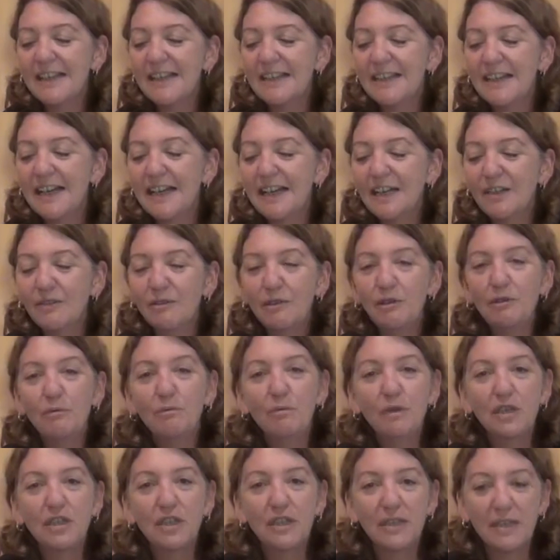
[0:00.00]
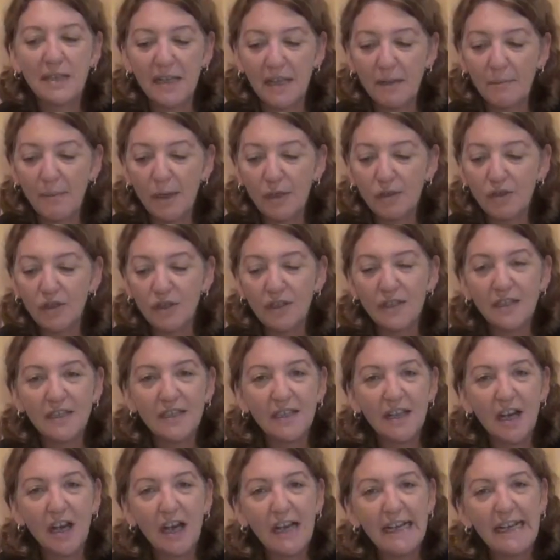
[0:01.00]
in the darkroom, which is the emulsion
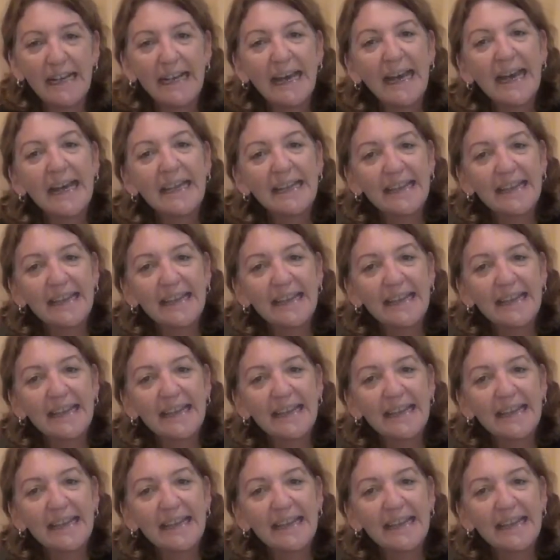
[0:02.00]
side,